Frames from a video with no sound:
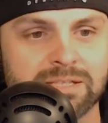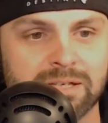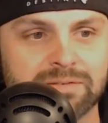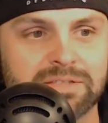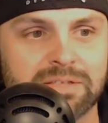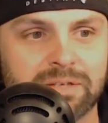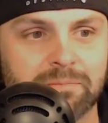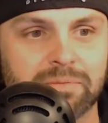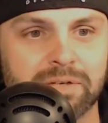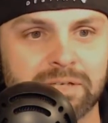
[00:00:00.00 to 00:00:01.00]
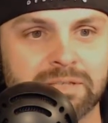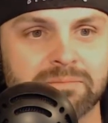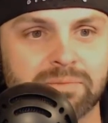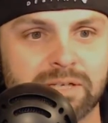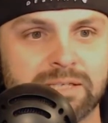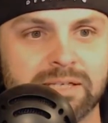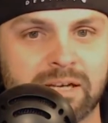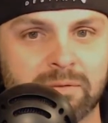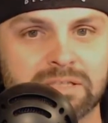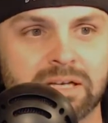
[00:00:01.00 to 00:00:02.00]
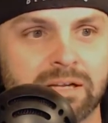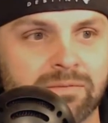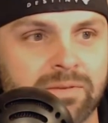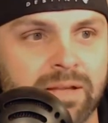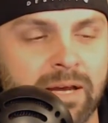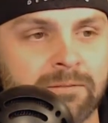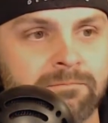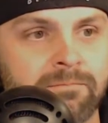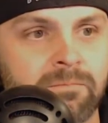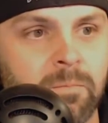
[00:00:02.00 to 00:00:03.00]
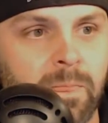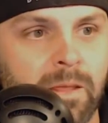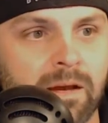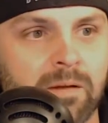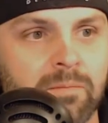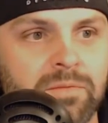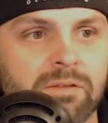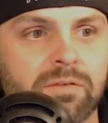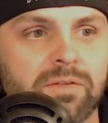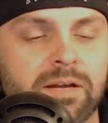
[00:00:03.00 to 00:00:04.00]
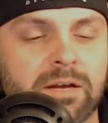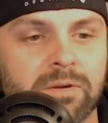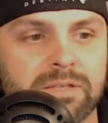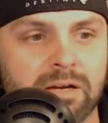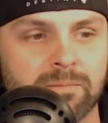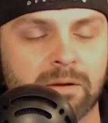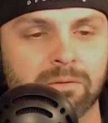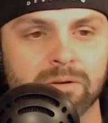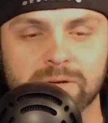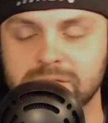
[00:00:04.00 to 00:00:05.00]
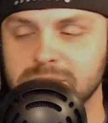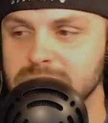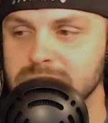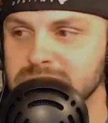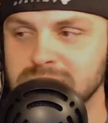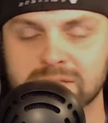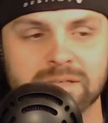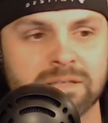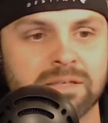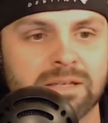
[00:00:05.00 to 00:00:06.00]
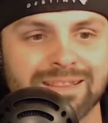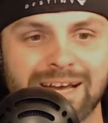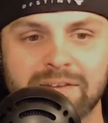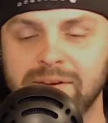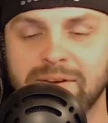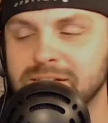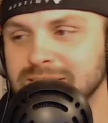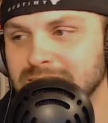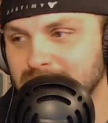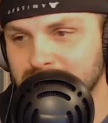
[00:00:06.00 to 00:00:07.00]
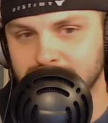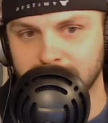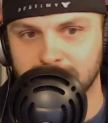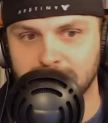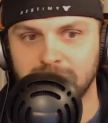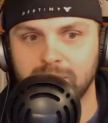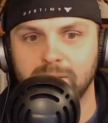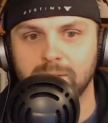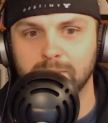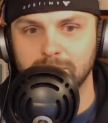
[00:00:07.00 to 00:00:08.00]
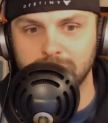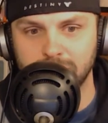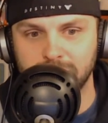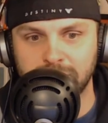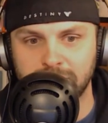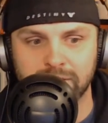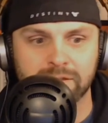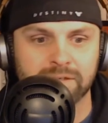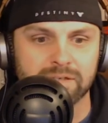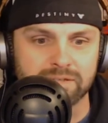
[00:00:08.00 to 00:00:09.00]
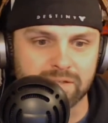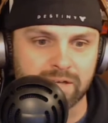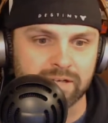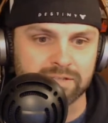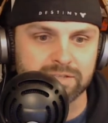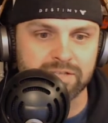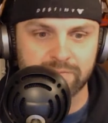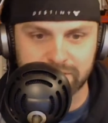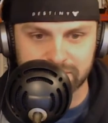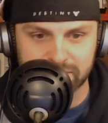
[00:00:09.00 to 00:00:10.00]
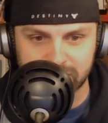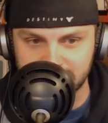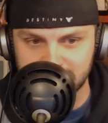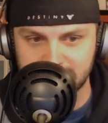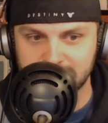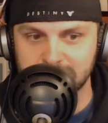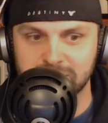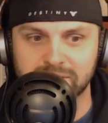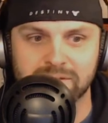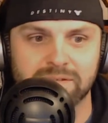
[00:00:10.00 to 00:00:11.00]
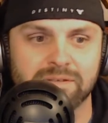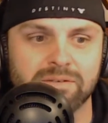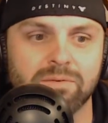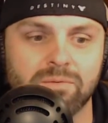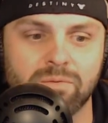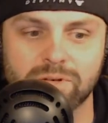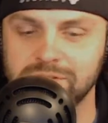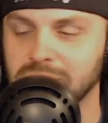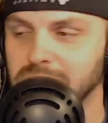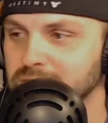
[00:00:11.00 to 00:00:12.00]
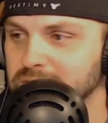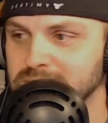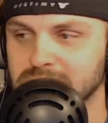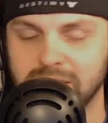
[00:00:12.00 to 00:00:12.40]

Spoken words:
So I'm pretty damn excited for that. The other thing I want to talk about real quick too is the live action Contra movie / TV series. What's your thoughts on that?